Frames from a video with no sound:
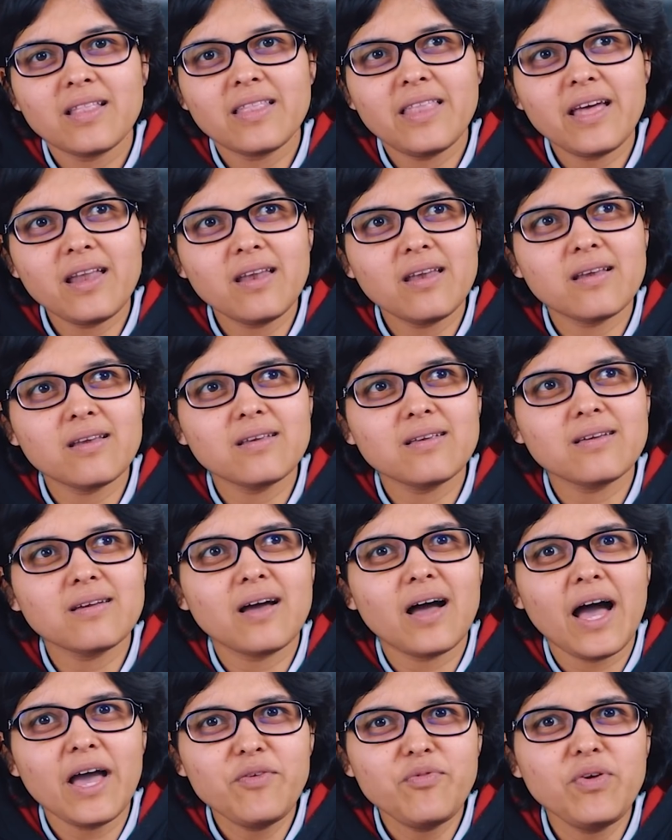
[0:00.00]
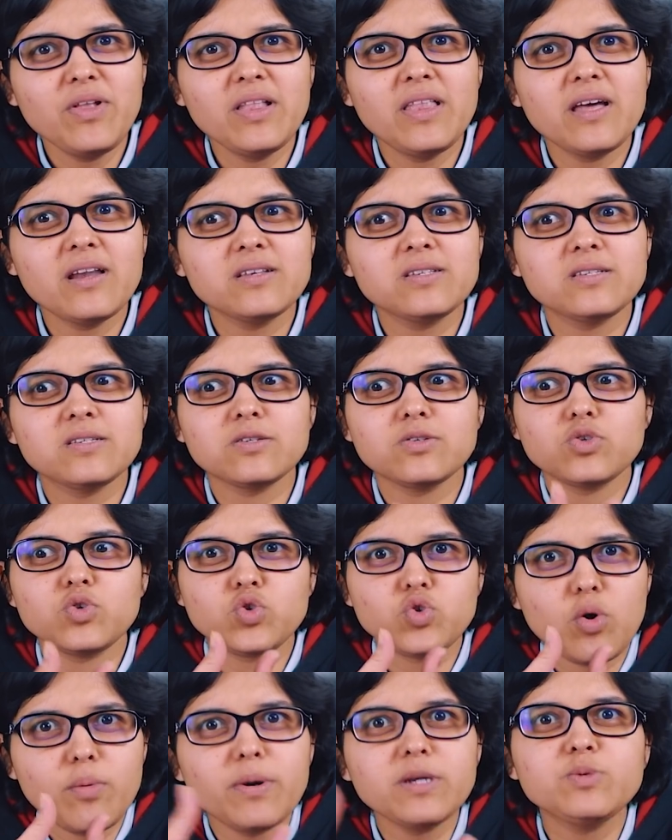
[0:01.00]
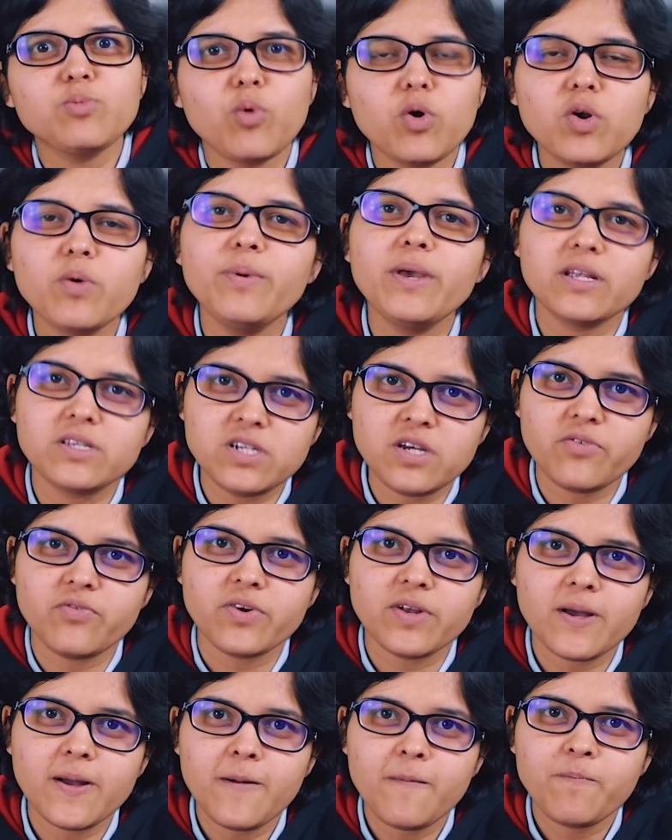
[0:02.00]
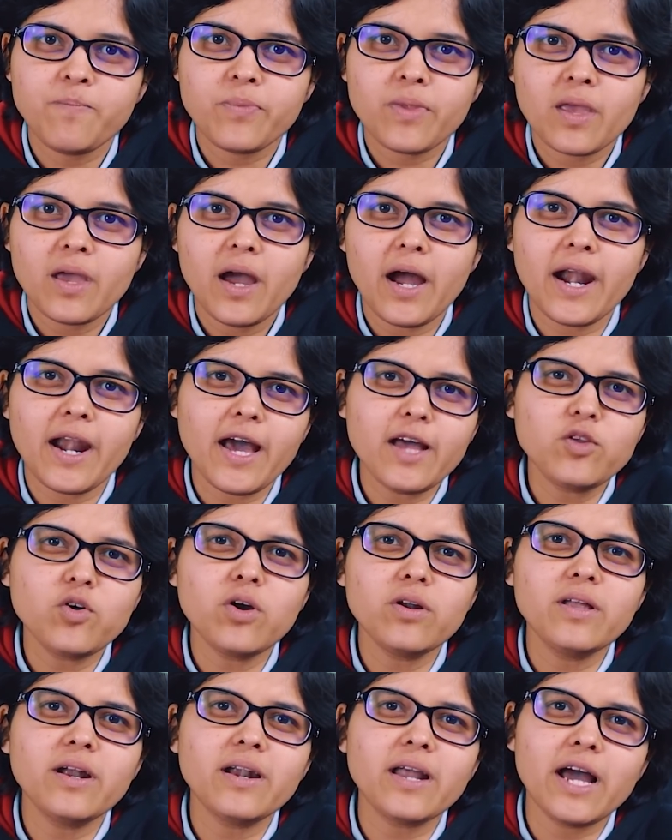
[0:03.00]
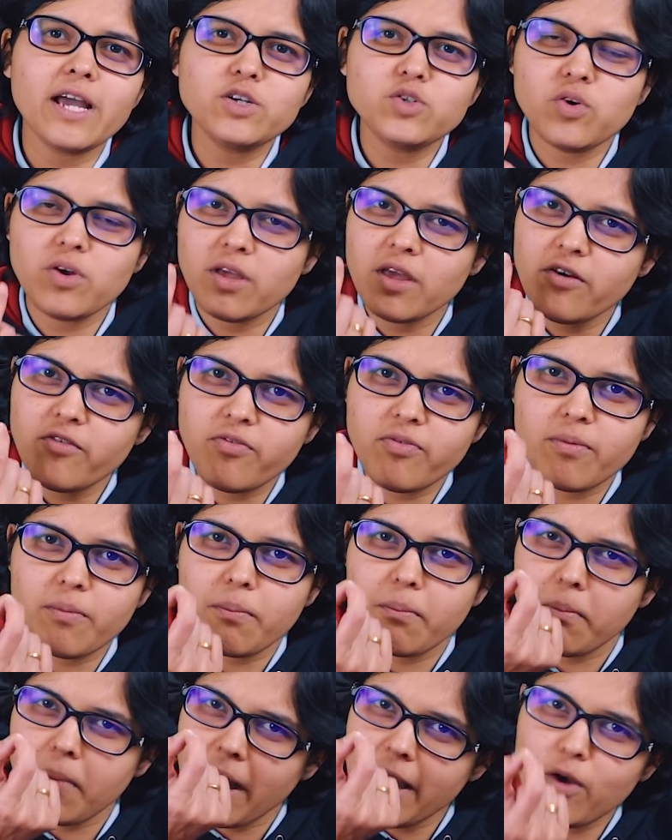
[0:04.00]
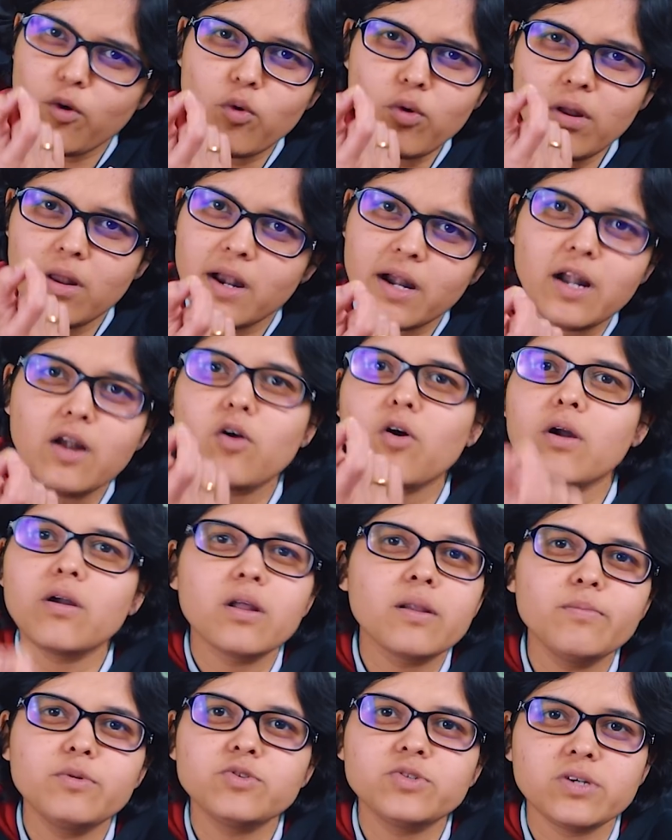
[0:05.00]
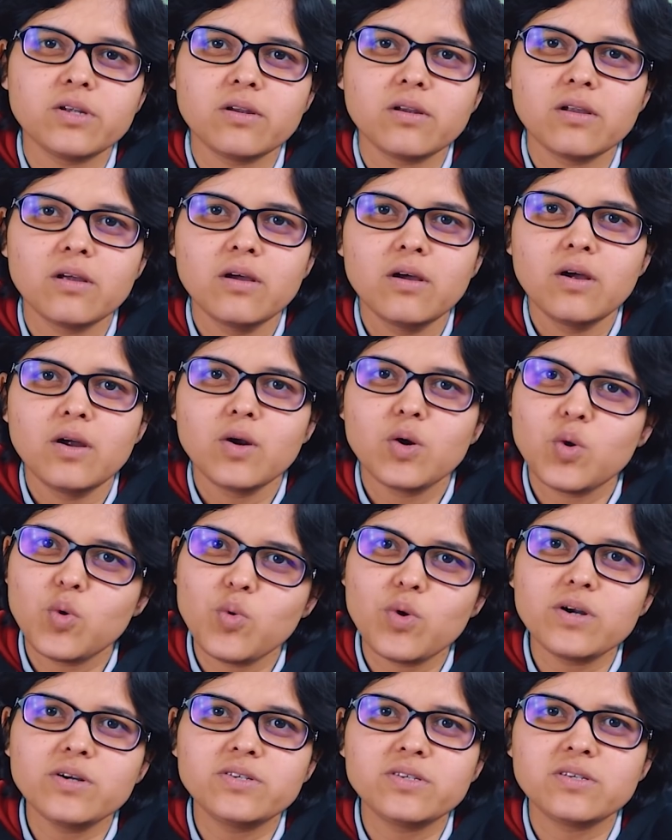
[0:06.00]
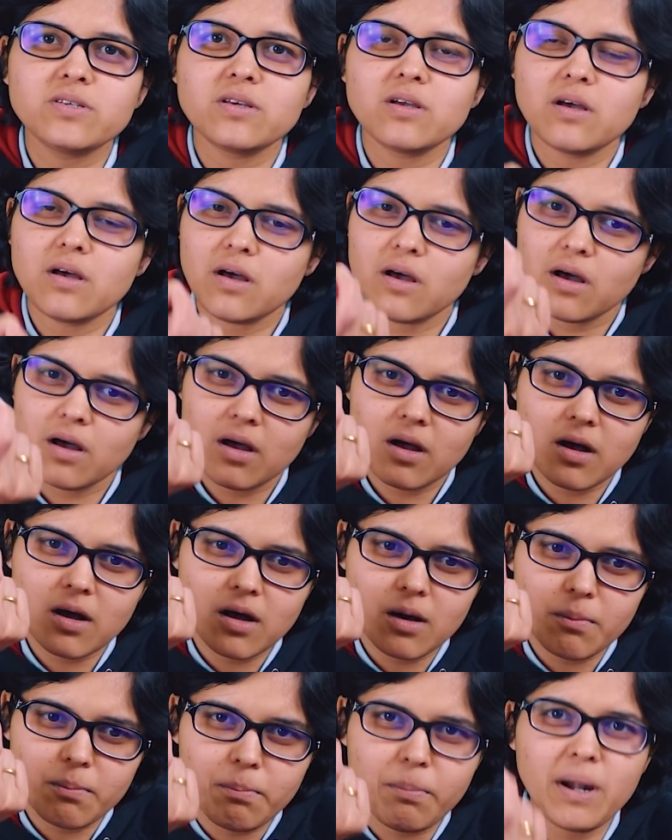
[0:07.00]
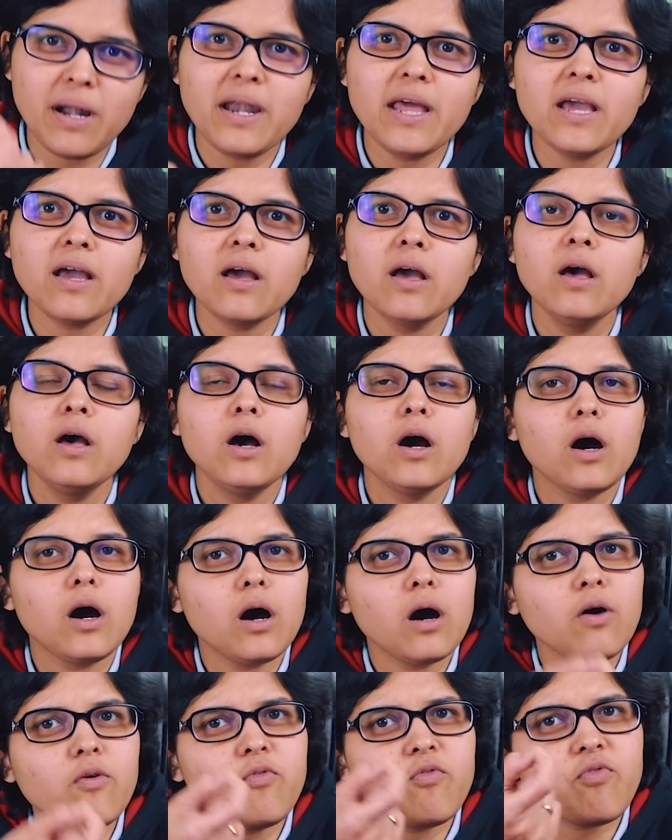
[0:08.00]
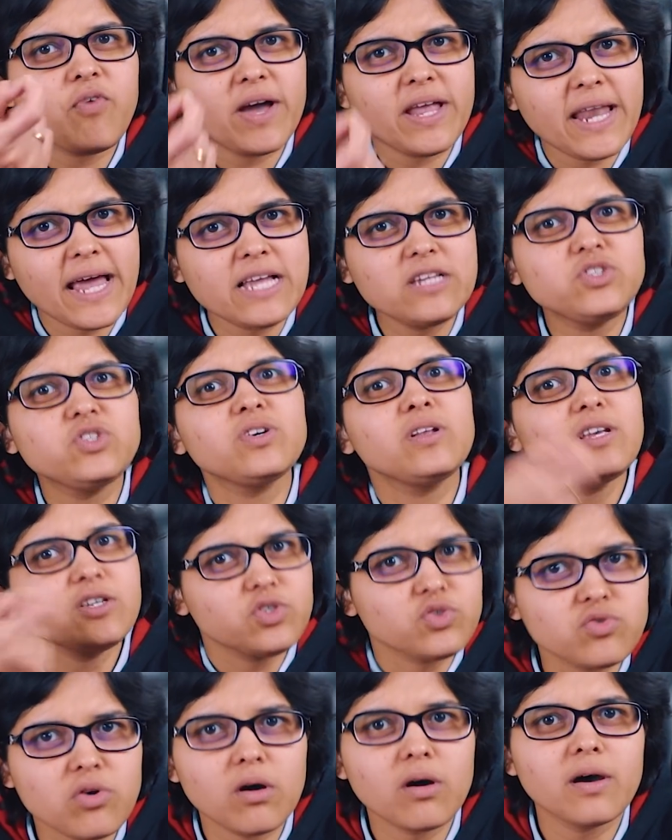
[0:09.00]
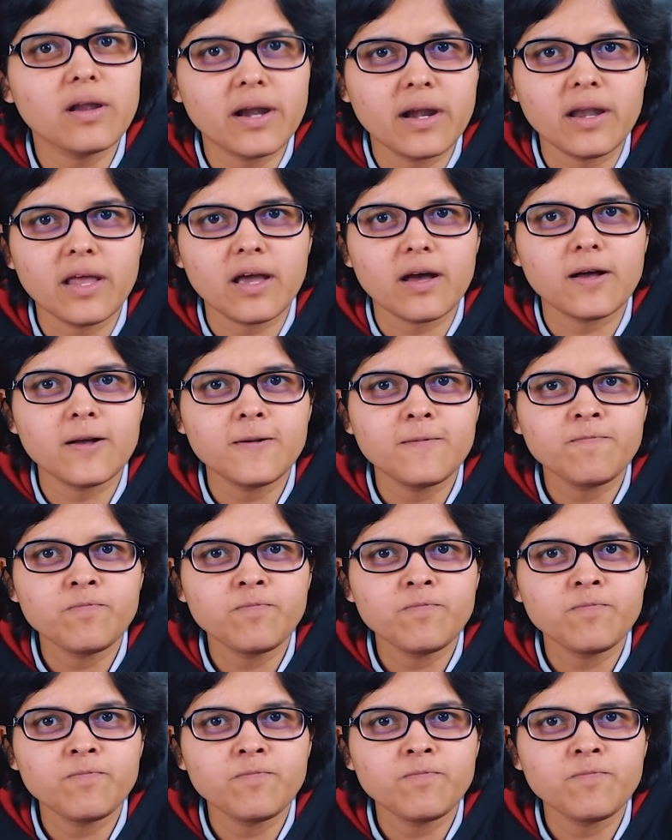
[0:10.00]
then I feel there is so much more to be achieved. And I thought that I should give my own little contribution towards building a financially stronger India.